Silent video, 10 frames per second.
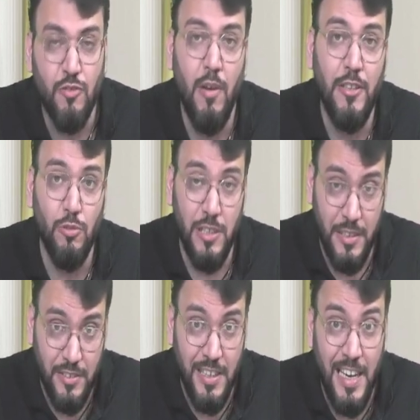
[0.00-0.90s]
Y, so that
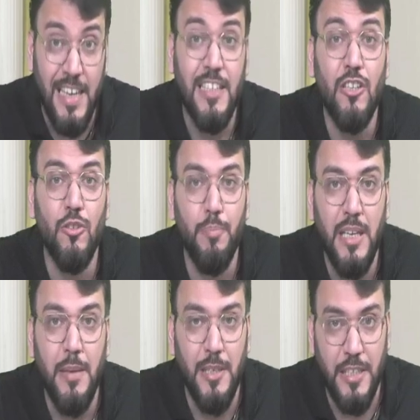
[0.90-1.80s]
is related to B
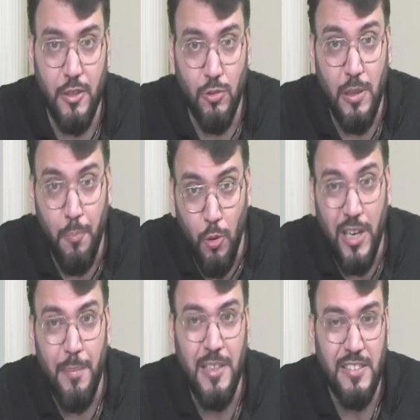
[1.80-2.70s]
Limited. So the
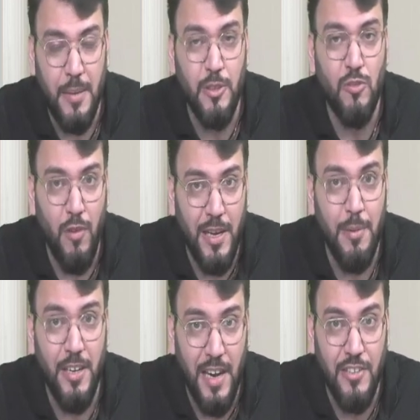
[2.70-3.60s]
bookkeeping service, whatever
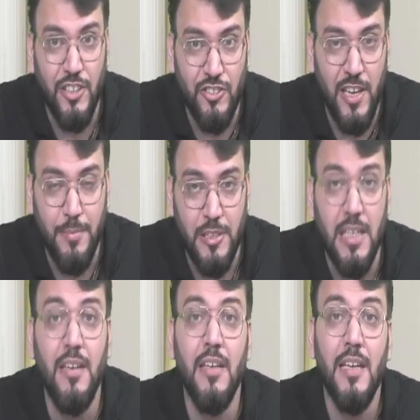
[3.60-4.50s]
transaction has been
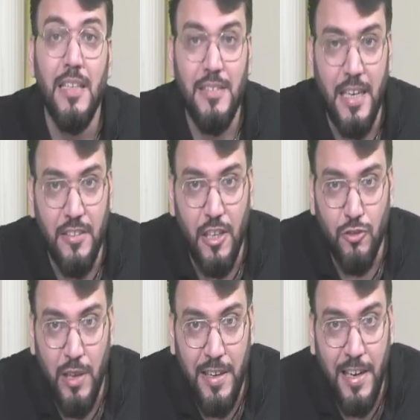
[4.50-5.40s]
done, that is
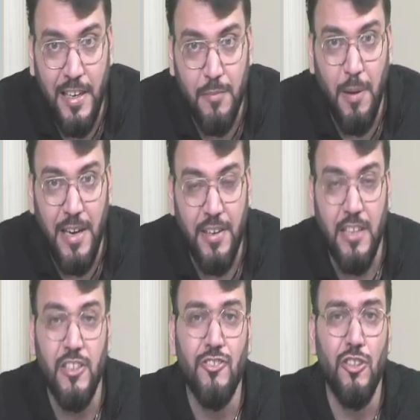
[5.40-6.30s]
also a related party
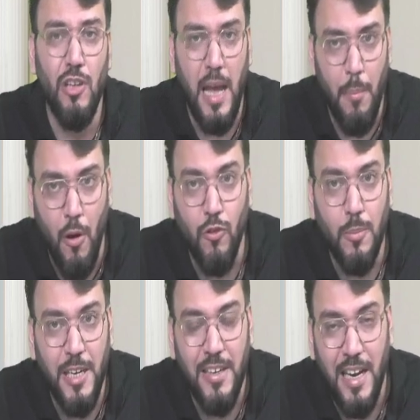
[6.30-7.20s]
transaction. The amount of
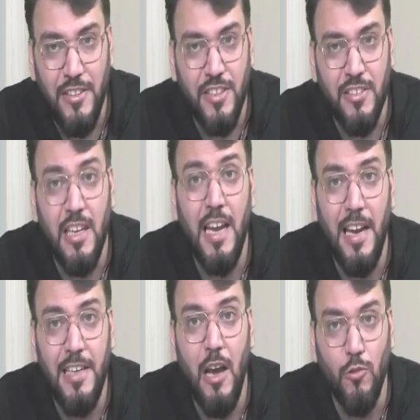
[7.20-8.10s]
that transaction and
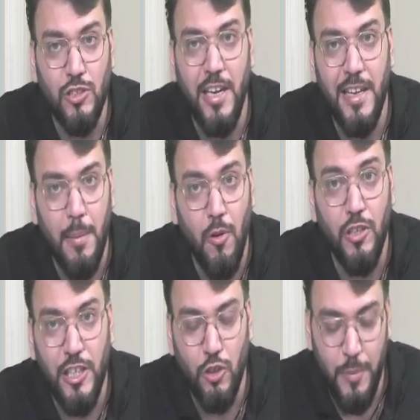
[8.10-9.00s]
any outstanding amount
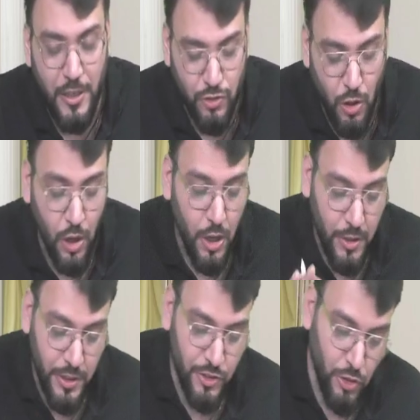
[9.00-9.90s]
need to be also
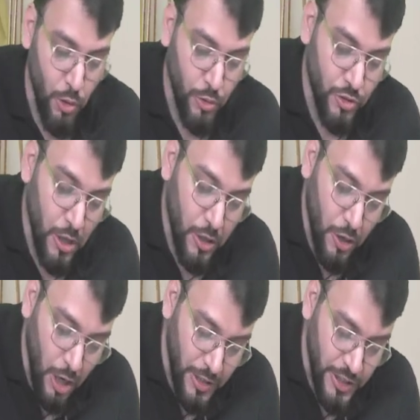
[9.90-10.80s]
disclosed.
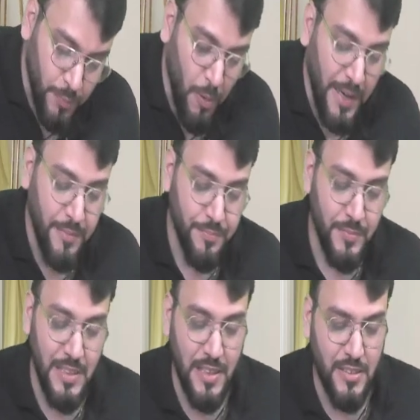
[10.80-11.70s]
Got this point?
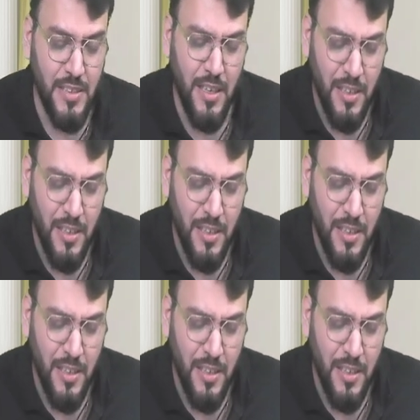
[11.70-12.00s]
Yes, sir.